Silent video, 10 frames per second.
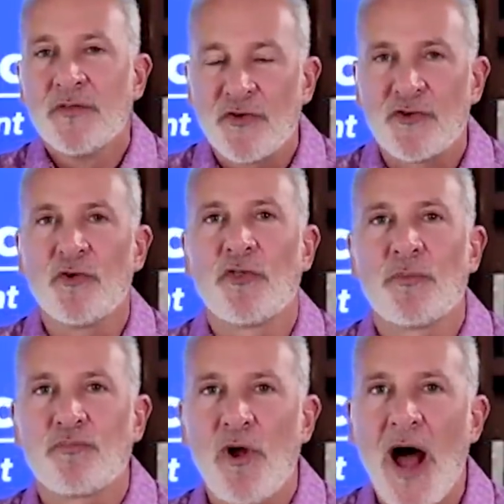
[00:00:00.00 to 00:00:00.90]
the sooner
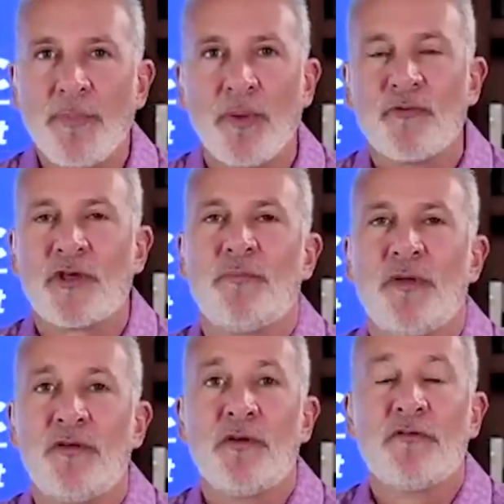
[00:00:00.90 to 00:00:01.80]
the problems can
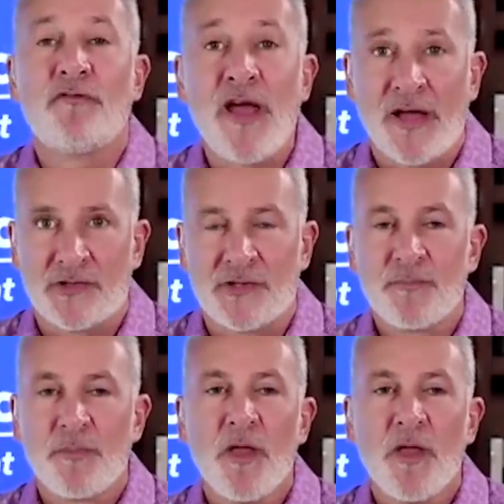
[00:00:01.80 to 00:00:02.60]
be fixed.